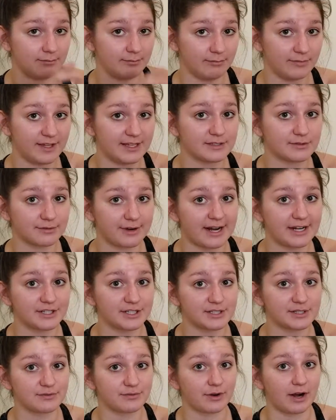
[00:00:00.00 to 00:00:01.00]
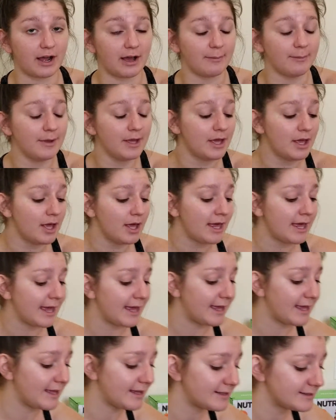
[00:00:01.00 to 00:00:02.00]
these ranges from
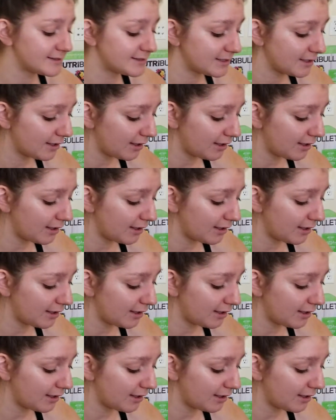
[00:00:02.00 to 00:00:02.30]
is